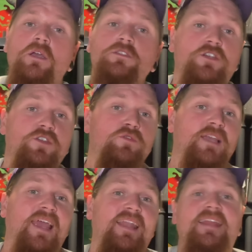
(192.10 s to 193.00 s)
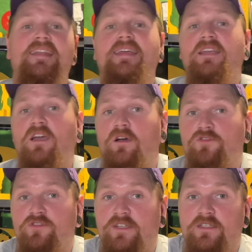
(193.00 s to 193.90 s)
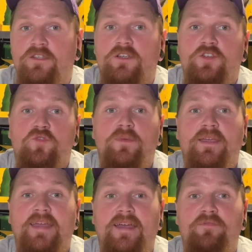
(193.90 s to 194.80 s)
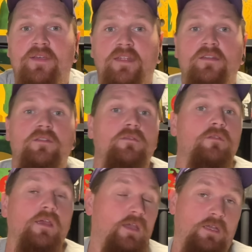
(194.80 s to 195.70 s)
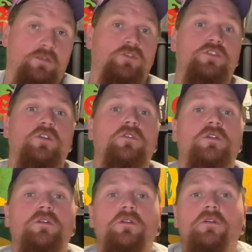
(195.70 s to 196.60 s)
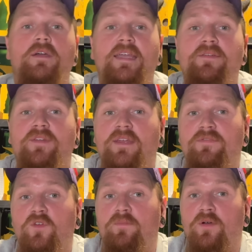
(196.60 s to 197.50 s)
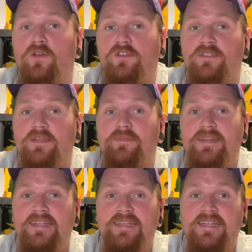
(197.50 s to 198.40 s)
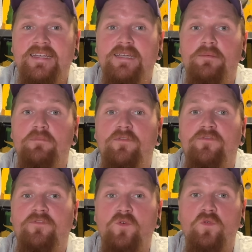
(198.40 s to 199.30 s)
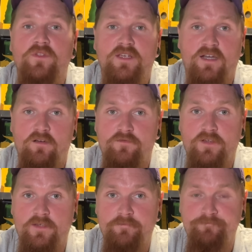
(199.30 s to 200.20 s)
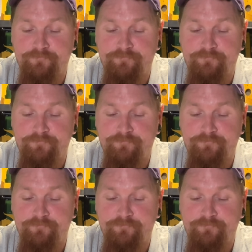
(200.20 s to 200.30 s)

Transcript: to use any lead cartridges you may have in stock, even if you purchase them legally before the cut-off date.